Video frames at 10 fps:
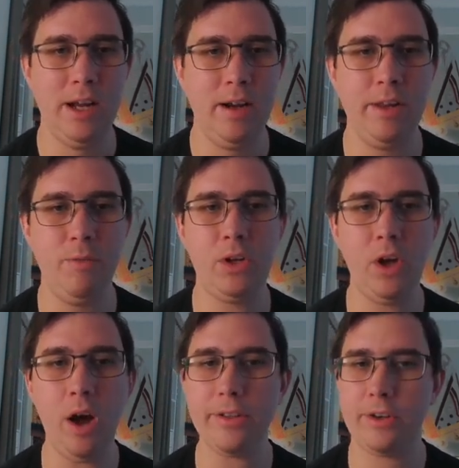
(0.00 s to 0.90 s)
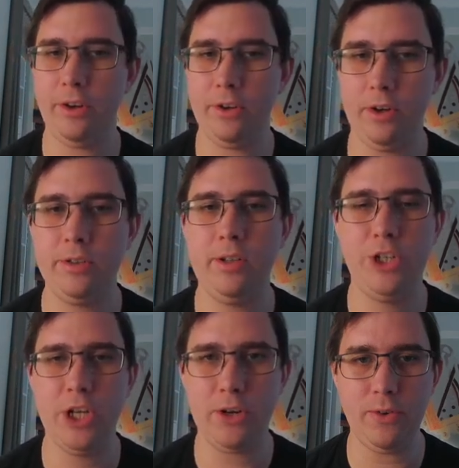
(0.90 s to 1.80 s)
Then we call the kernel to
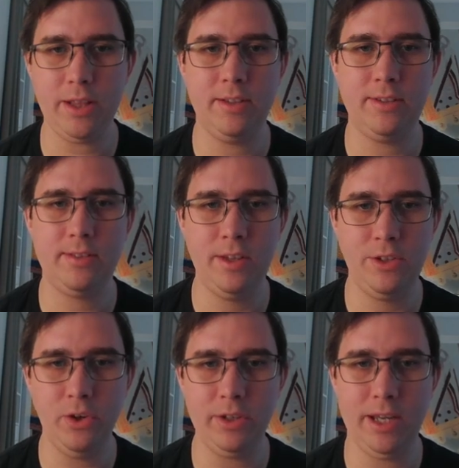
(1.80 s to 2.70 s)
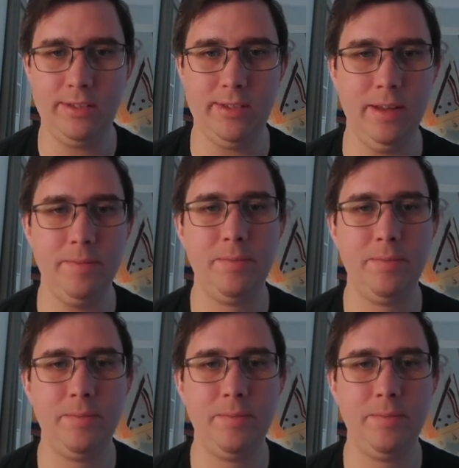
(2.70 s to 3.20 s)
generate the Julia set